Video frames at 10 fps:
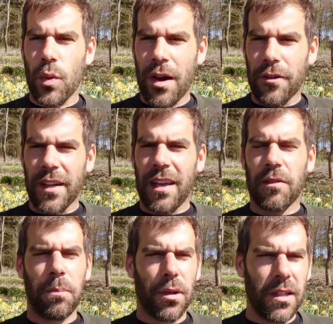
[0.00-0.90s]
whoever
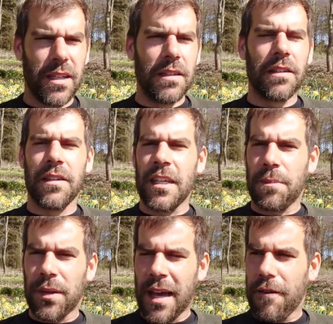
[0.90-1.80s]
gets bullied and
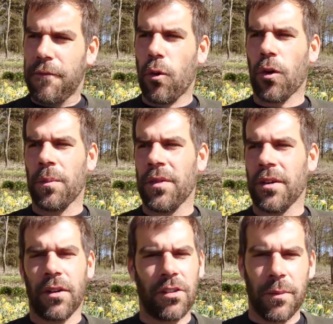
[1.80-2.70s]

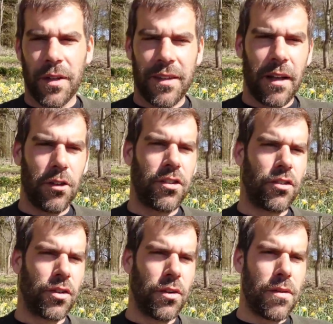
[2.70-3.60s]
deplatformed, or someone tells
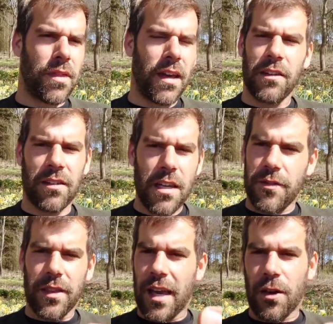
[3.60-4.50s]
the truth that isn't
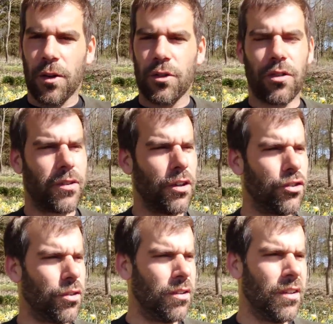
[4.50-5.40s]
even that
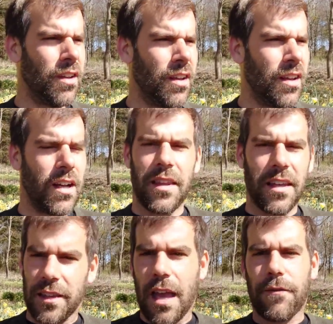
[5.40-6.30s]
controversial,
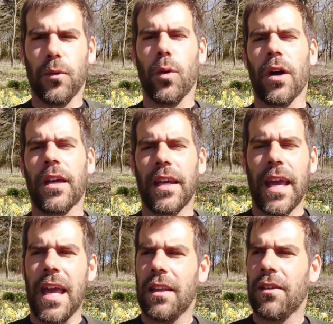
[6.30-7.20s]
and they never work
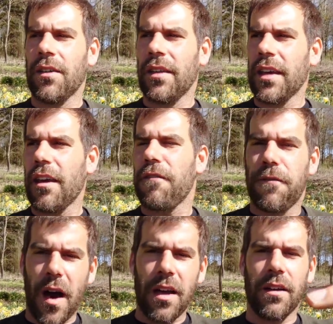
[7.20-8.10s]
again, or they get
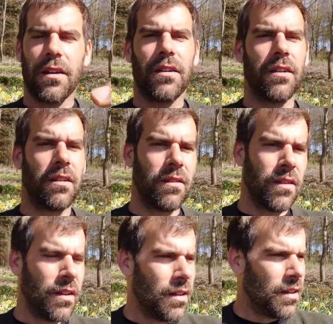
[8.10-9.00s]
fired,
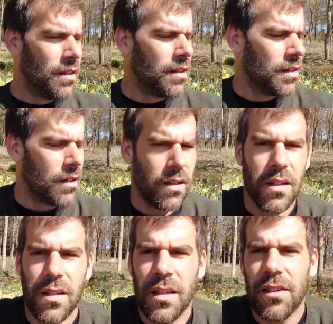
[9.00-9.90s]
or
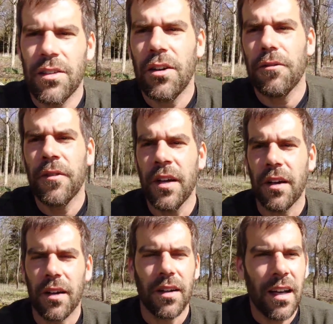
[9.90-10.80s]
it's not
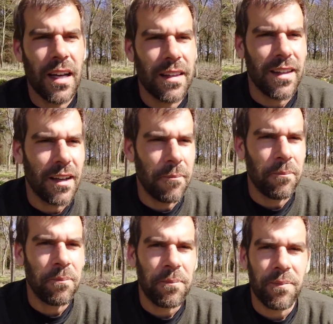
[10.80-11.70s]
fair. And
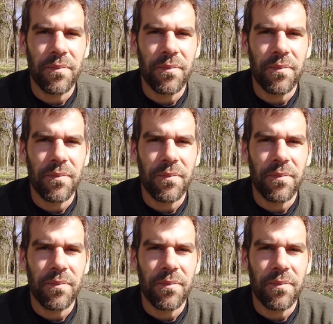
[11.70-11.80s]
the